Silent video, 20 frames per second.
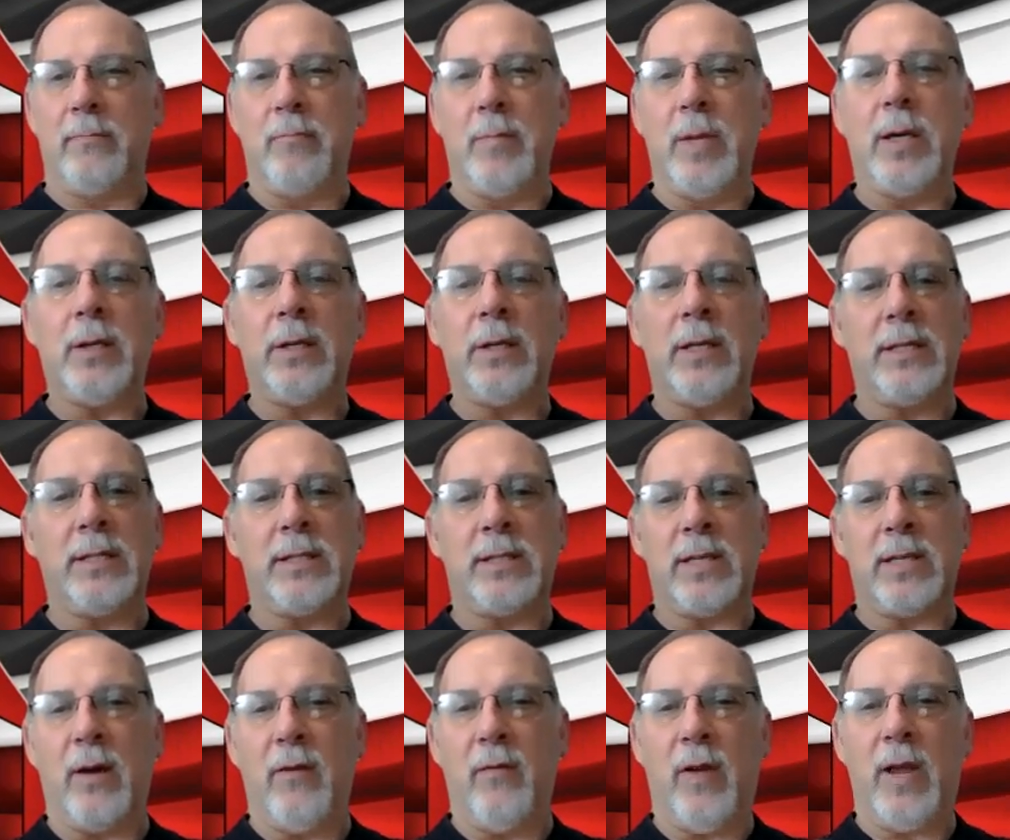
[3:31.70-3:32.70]

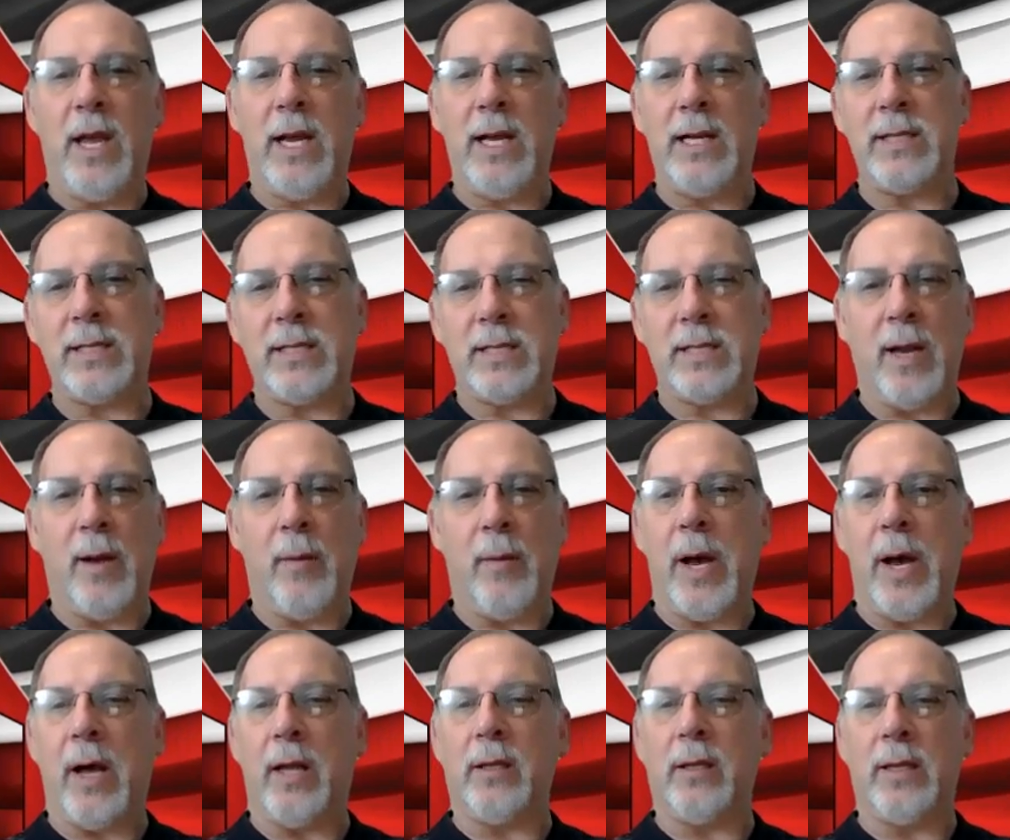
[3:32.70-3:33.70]
millions of hits
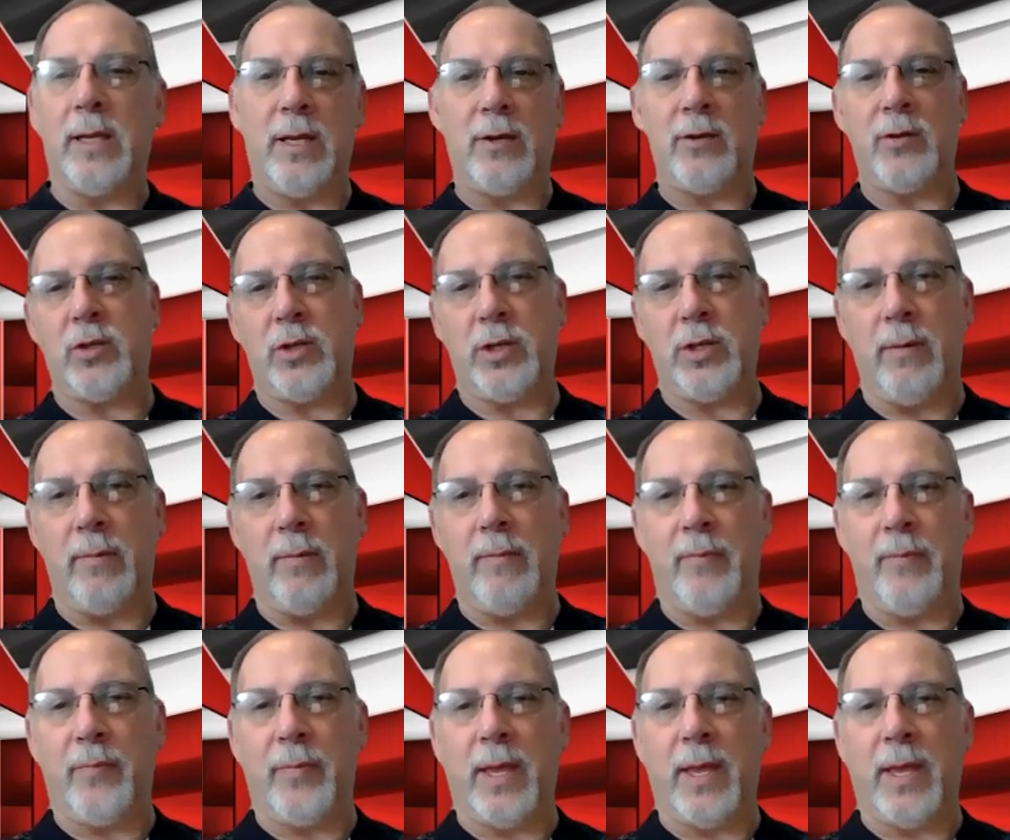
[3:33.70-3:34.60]
about leadership.